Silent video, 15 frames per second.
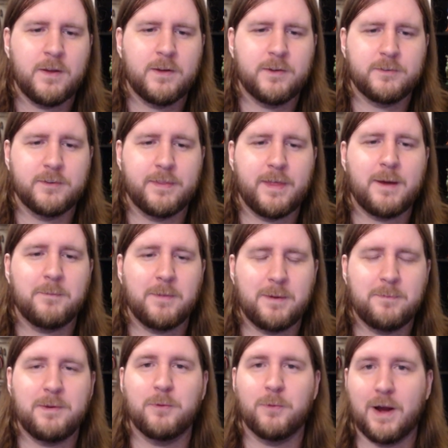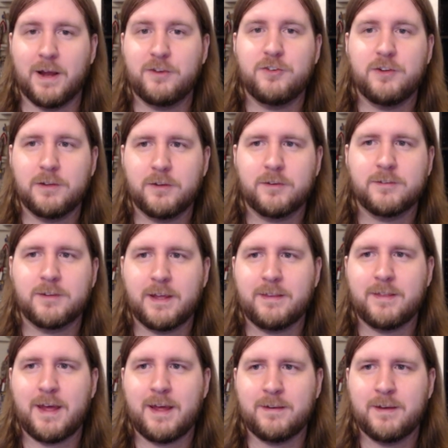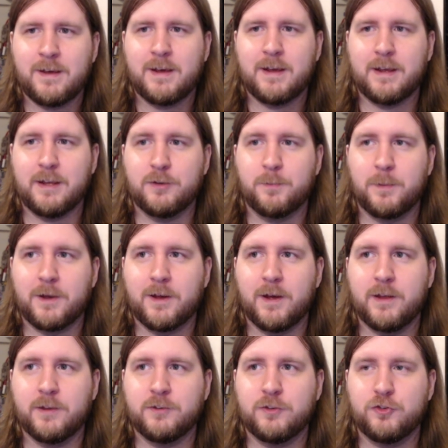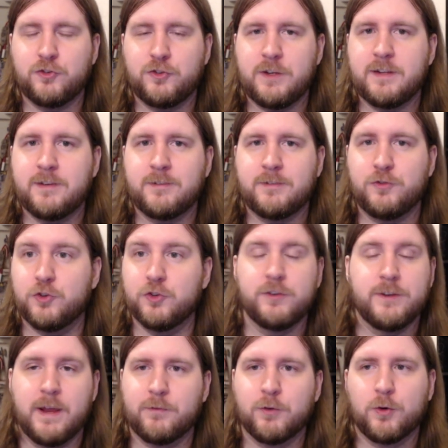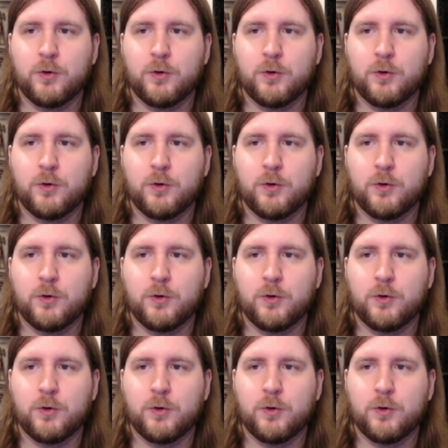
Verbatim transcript: So that might be why she looks like that, is because she's just never